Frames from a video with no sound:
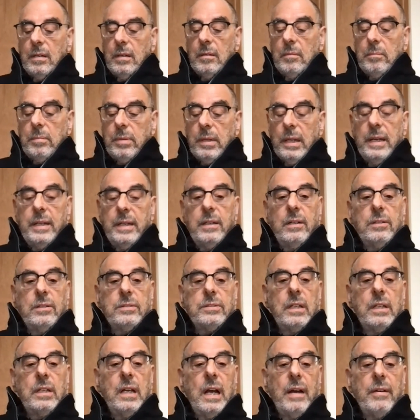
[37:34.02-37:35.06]
Plato's
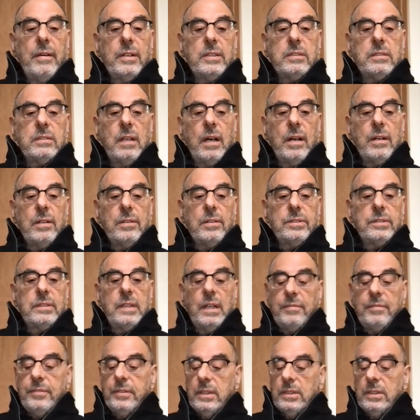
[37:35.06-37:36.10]
and Aristotle's
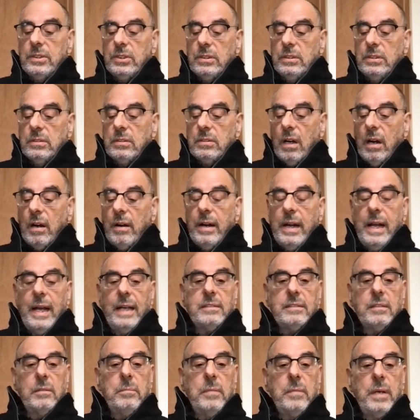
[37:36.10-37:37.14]
definitions are
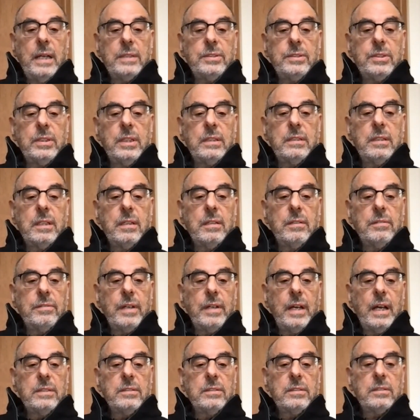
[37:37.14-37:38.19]
as imaginative
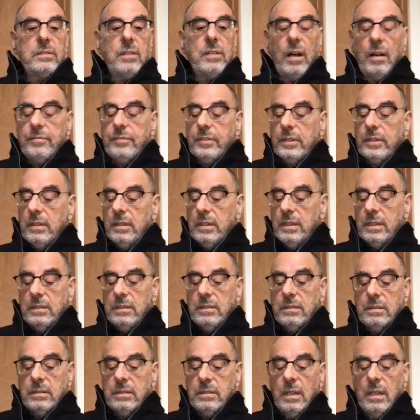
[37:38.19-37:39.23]
as
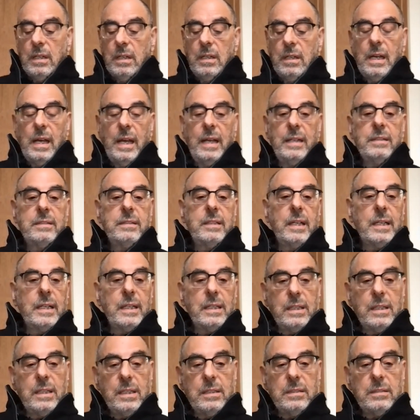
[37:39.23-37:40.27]
Sophocles'
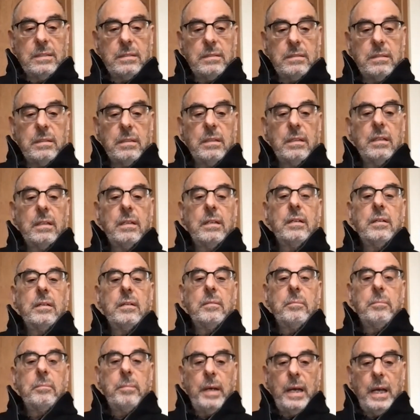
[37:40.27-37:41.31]
Antigone's
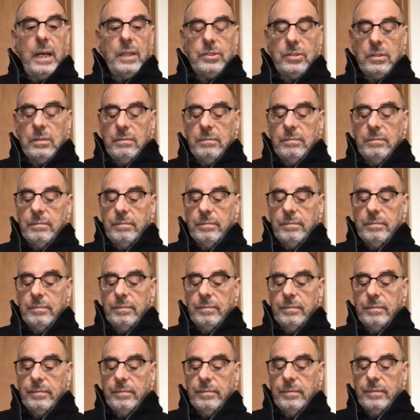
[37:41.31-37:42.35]
passion.
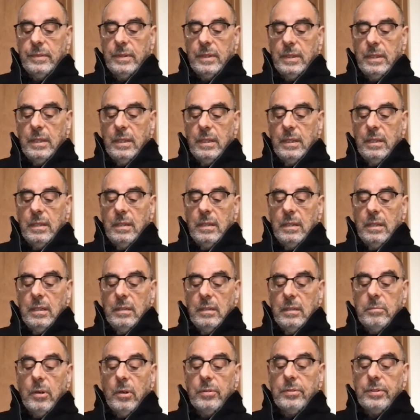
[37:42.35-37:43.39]

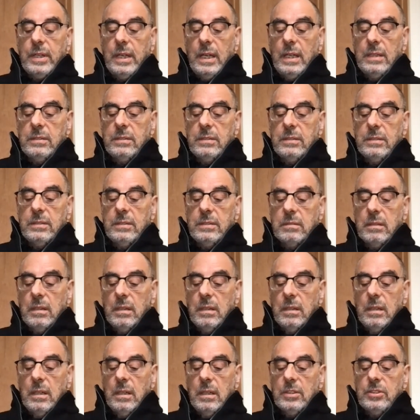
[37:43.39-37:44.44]
In both cases,
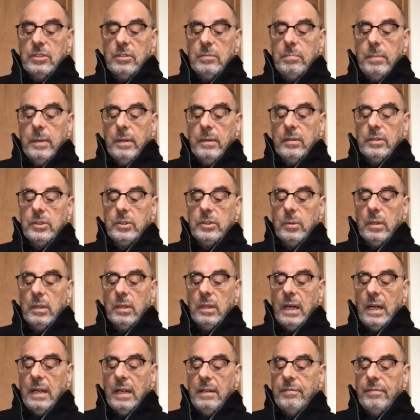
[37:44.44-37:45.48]
a spiritual
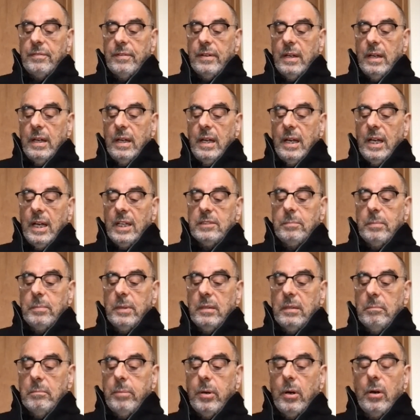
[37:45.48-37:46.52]
life has been
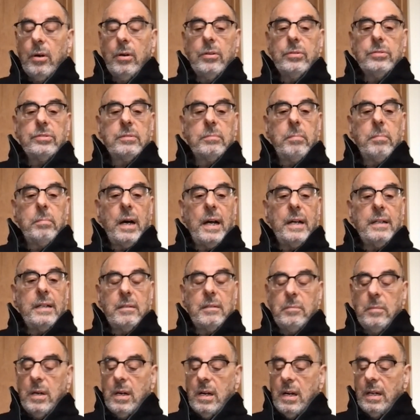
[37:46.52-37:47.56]
imposed by the
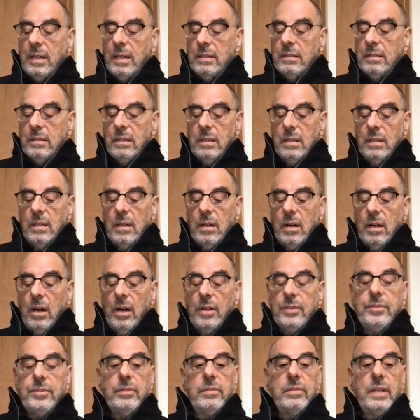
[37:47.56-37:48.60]
mind
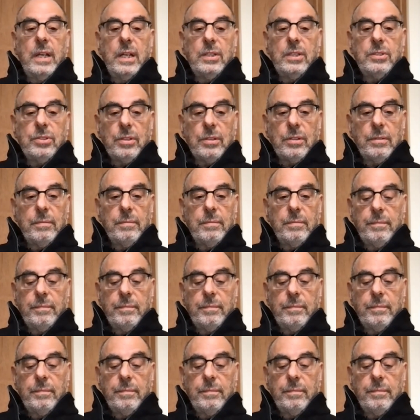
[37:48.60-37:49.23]
onto nature.